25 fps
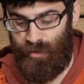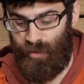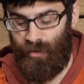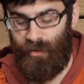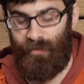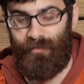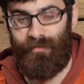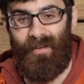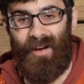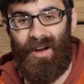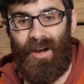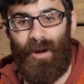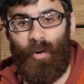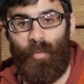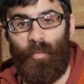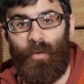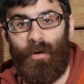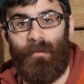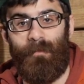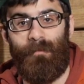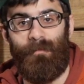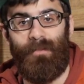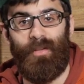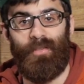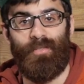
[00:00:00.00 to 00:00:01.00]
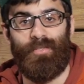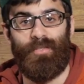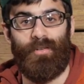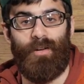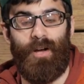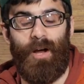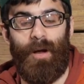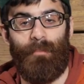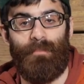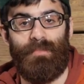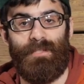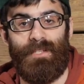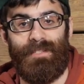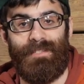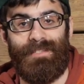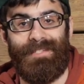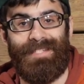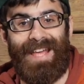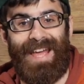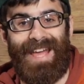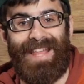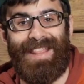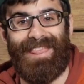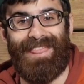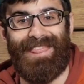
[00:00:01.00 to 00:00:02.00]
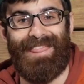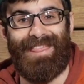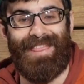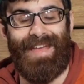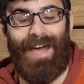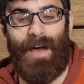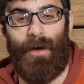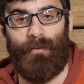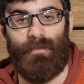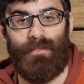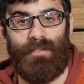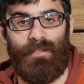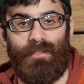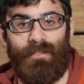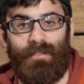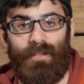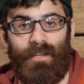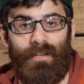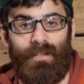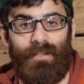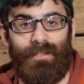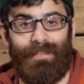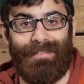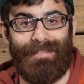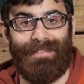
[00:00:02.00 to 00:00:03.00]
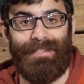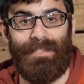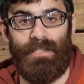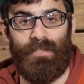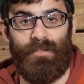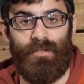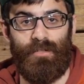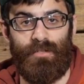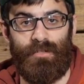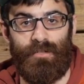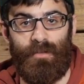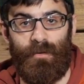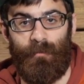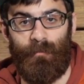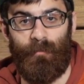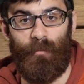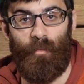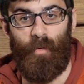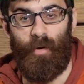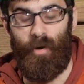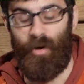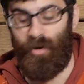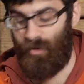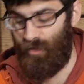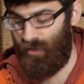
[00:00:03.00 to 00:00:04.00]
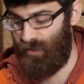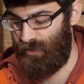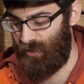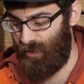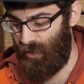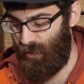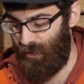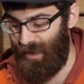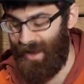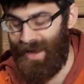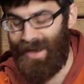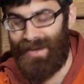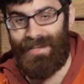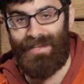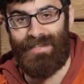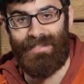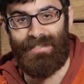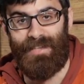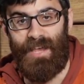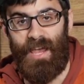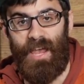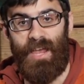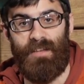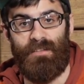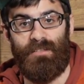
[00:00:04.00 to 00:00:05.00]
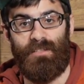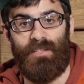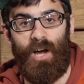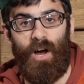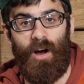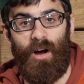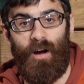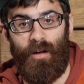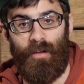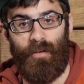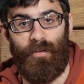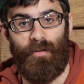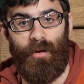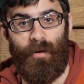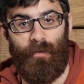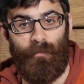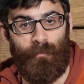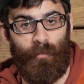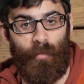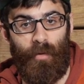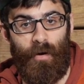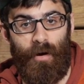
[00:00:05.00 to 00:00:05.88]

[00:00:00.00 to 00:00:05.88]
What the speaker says: Purifier will filter up to 10,000 liters of water. So that is a ton of